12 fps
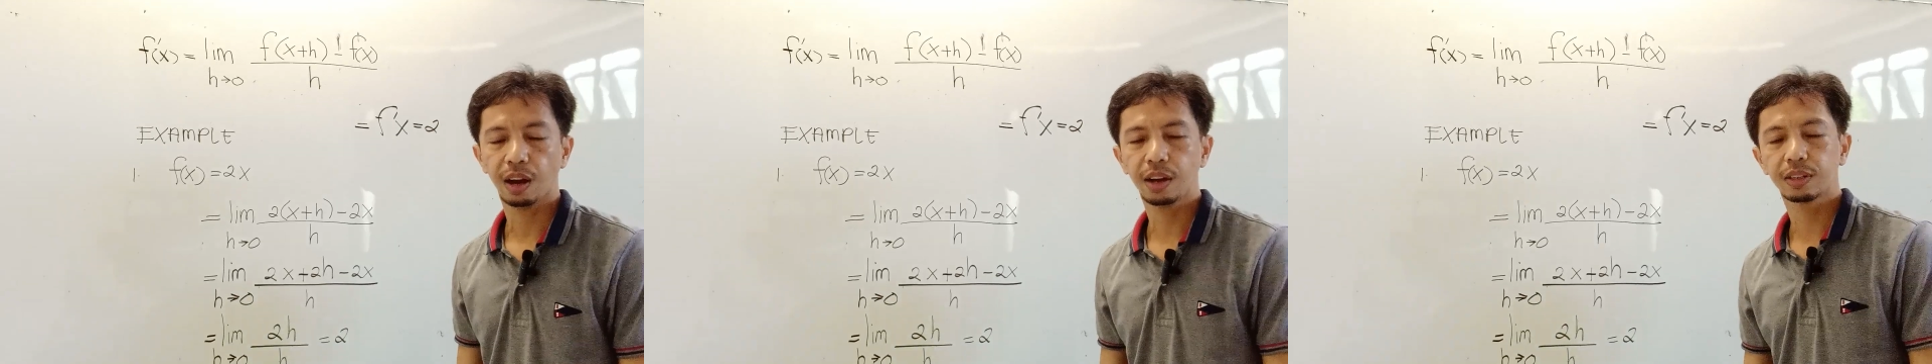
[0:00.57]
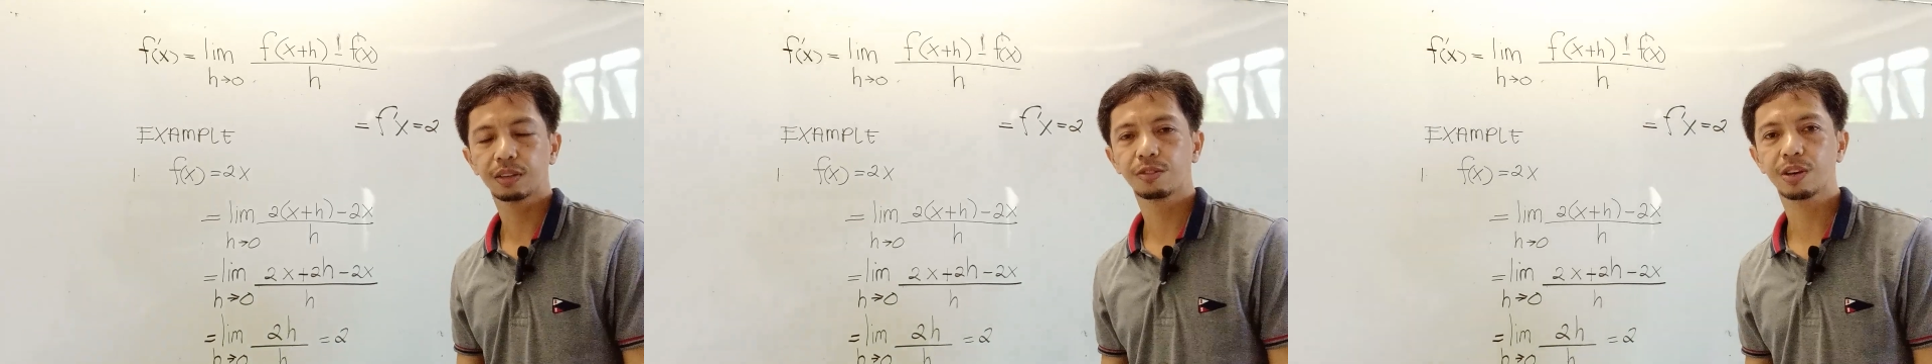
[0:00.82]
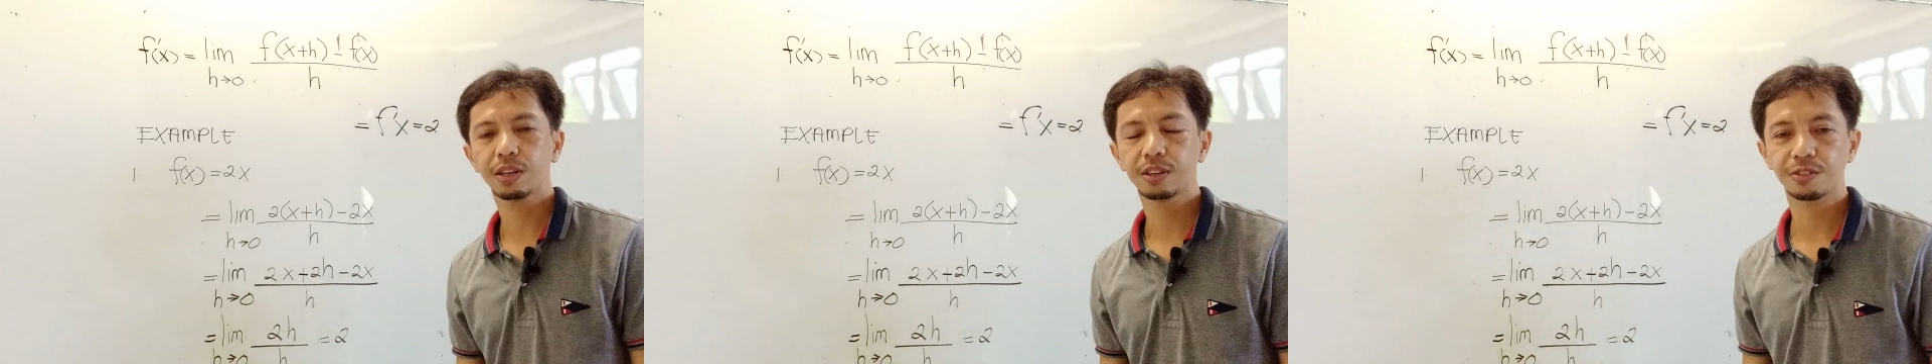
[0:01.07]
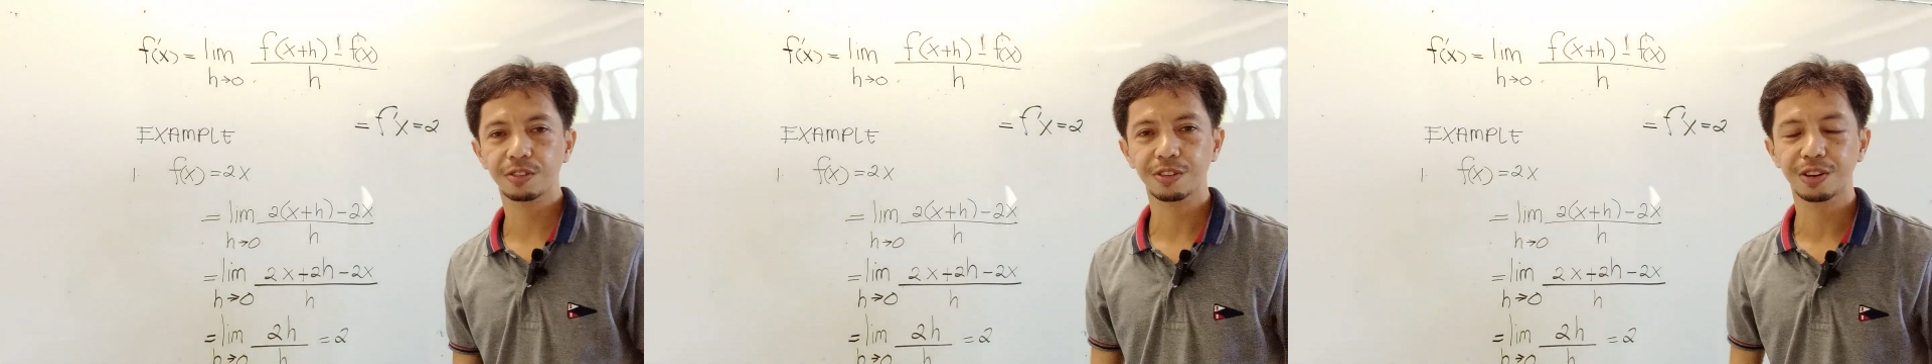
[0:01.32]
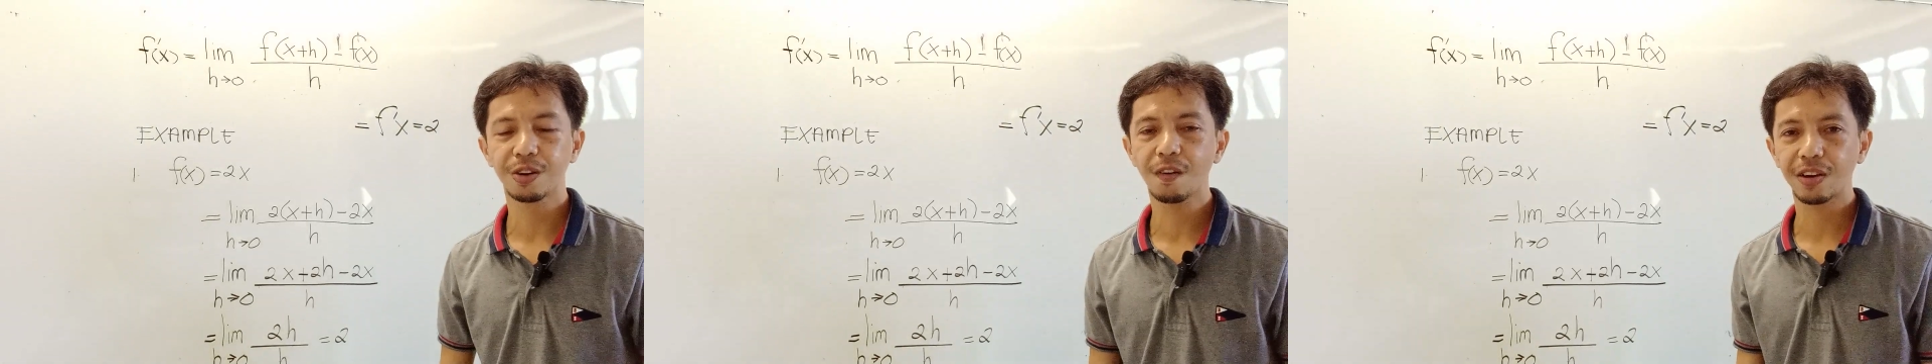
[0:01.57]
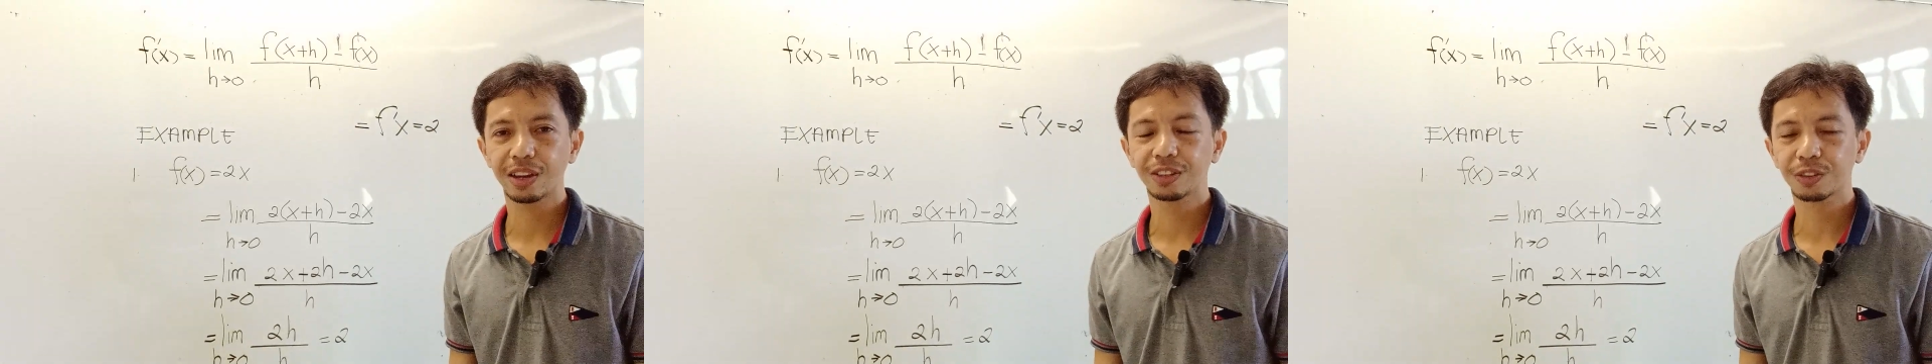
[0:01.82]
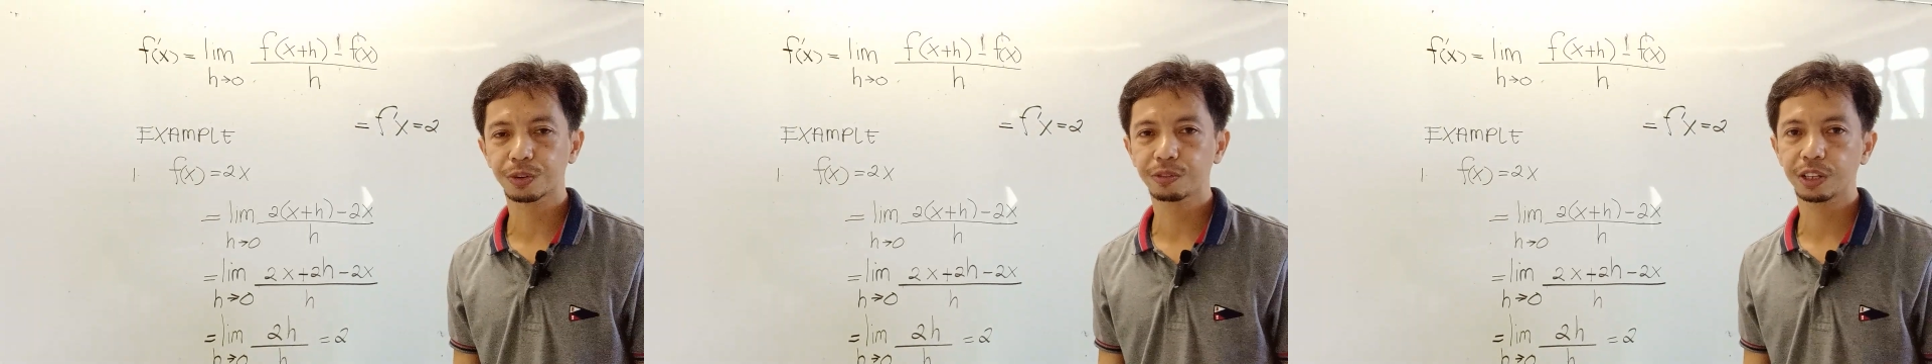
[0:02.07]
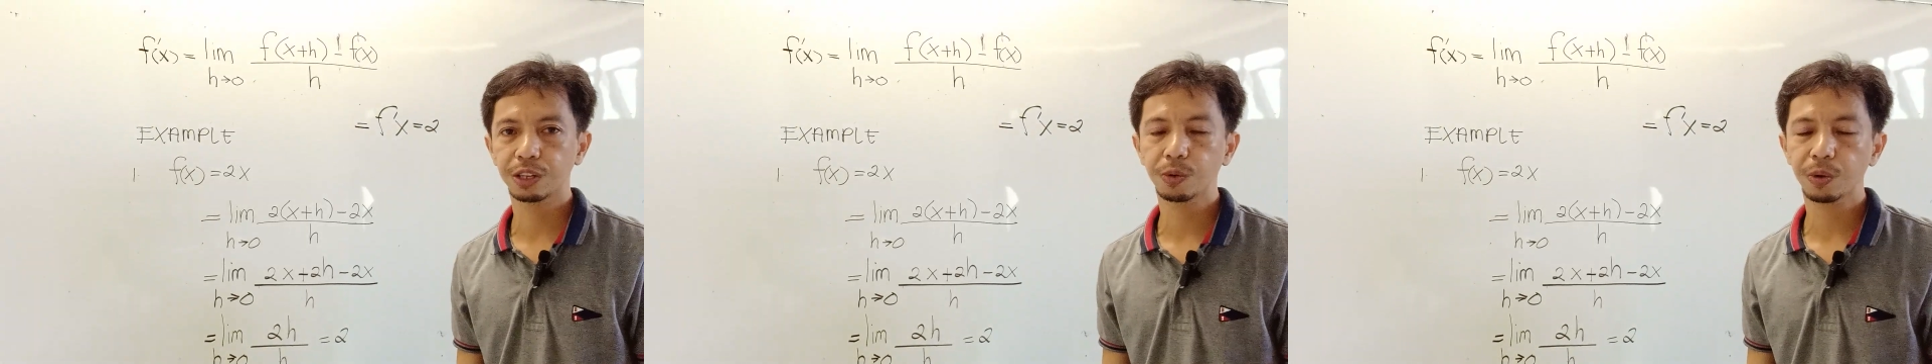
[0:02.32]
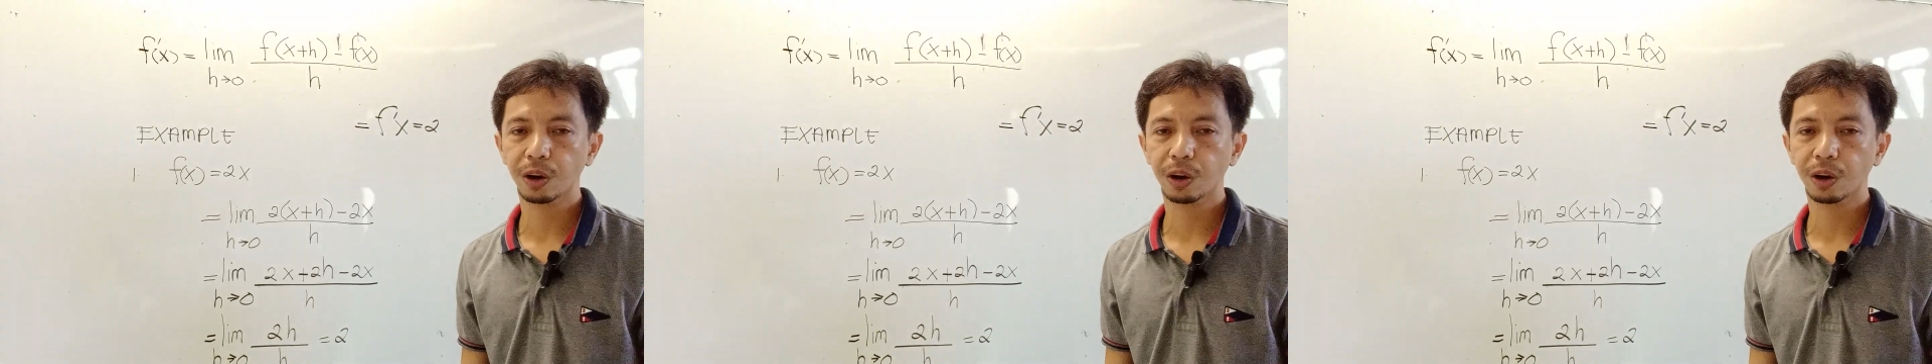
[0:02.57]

Hi day. this is a no intro video.